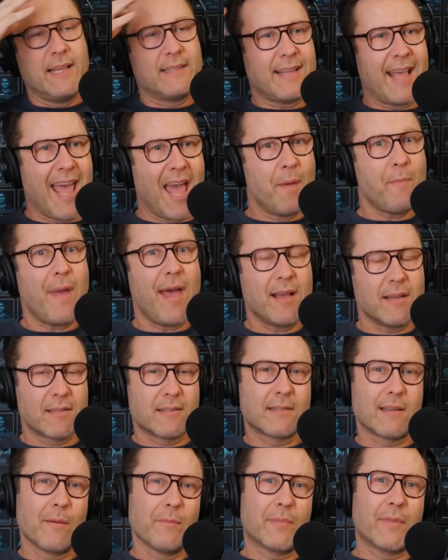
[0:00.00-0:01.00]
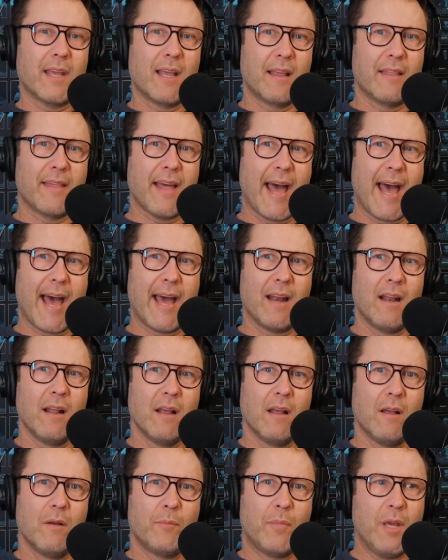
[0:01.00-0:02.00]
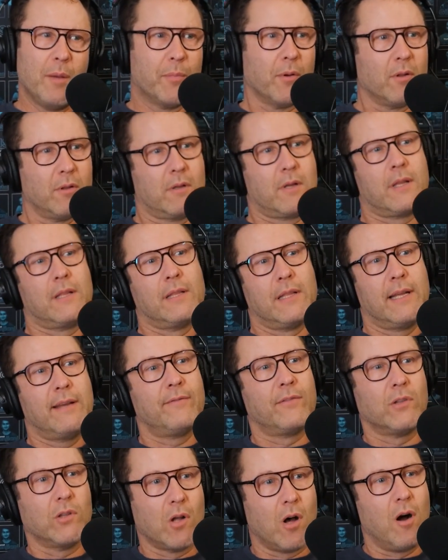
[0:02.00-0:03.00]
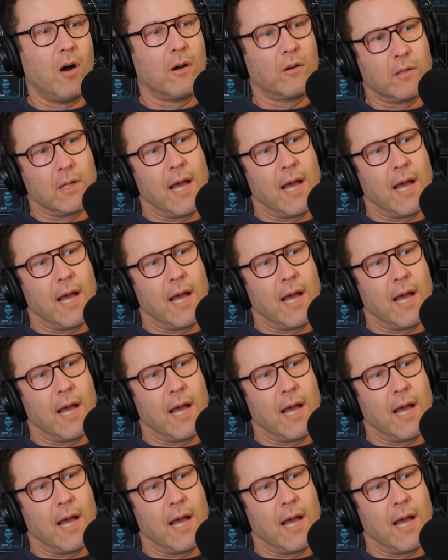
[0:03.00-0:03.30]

is MS something that people can live long